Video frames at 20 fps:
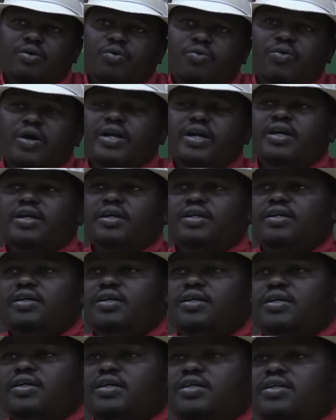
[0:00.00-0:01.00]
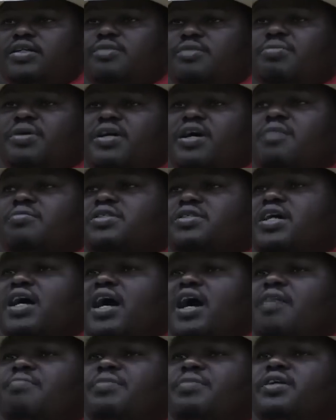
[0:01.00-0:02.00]
when it becomes a
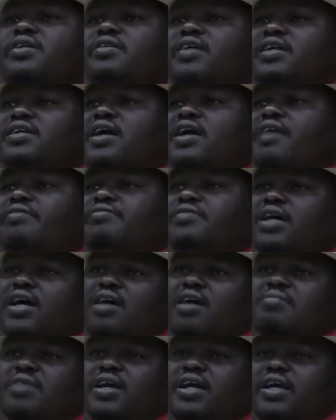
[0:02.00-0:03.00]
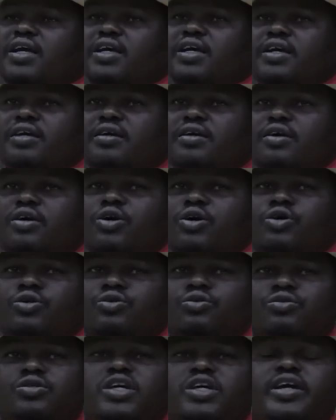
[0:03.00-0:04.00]
habit that after coming here
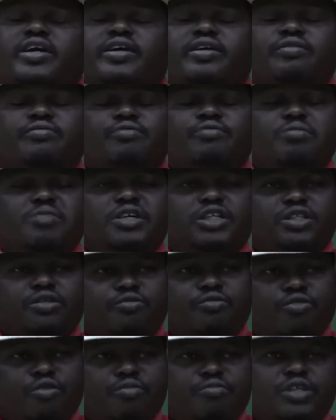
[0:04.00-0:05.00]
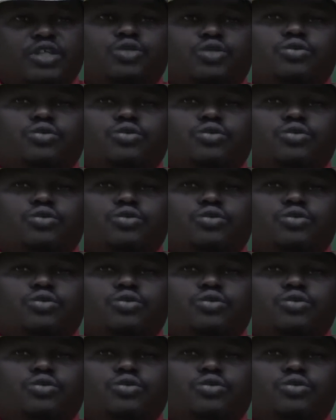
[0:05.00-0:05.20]
to take information from the